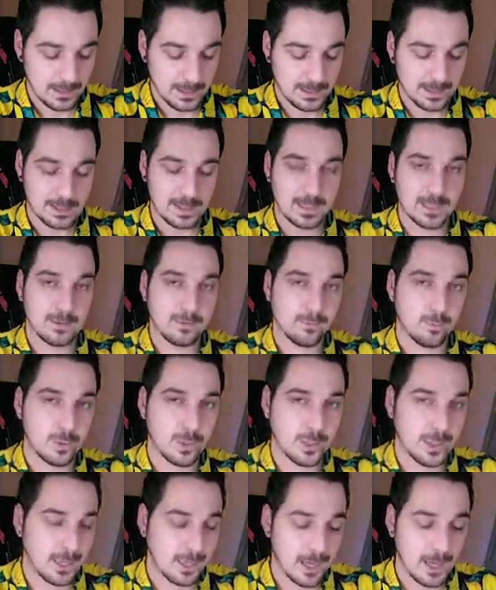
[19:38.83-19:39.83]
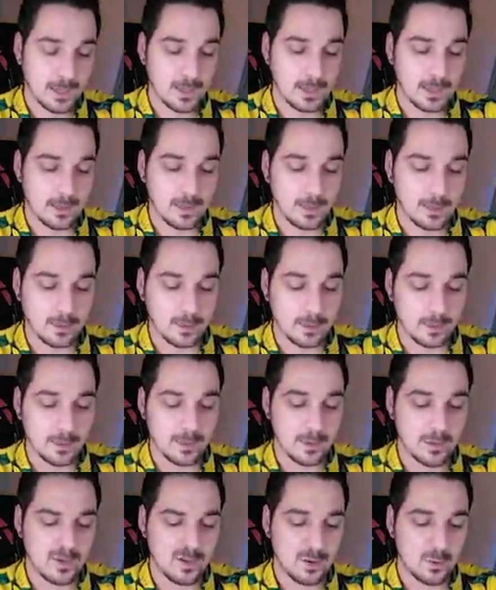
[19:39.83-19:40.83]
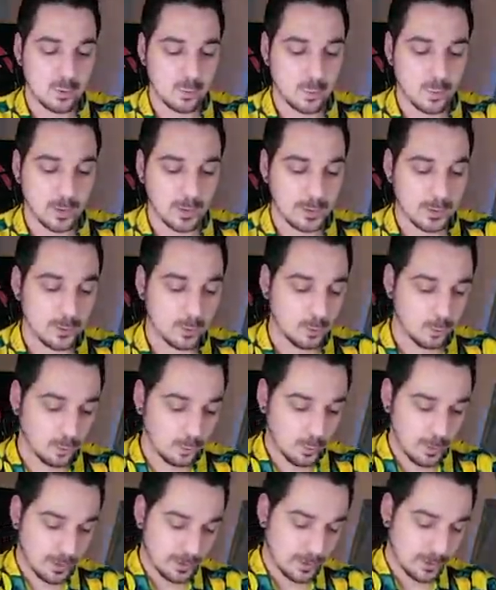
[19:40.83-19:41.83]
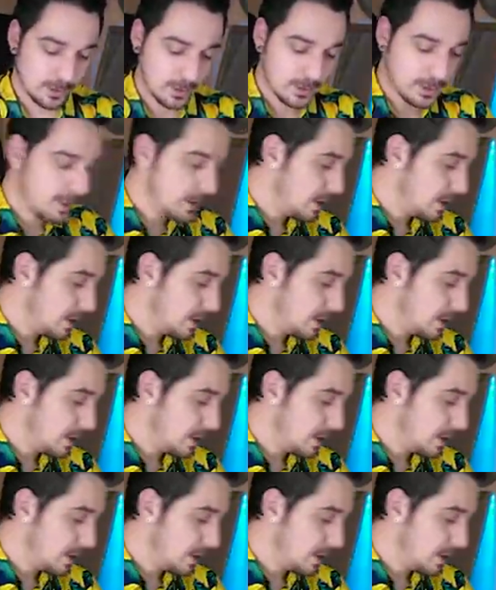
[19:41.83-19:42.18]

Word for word: let's see if we can get another really cool one.